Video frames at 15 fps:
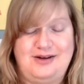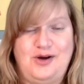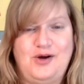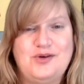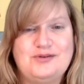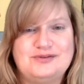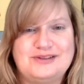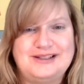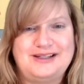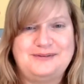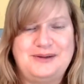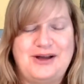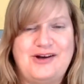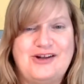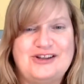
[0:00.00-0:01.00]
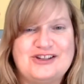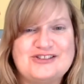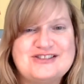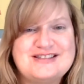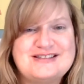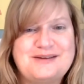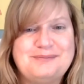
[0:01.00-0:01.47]
hopefully we all
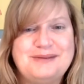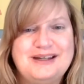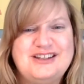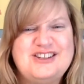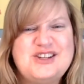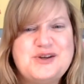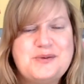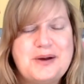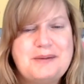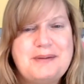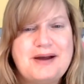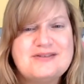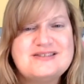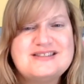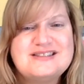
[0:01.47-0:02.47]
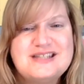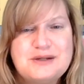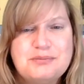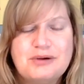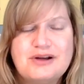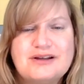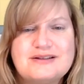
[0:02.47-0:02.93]
learned something new about
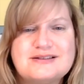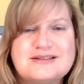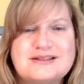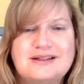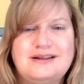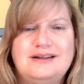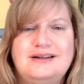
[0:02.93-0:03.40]
zebras.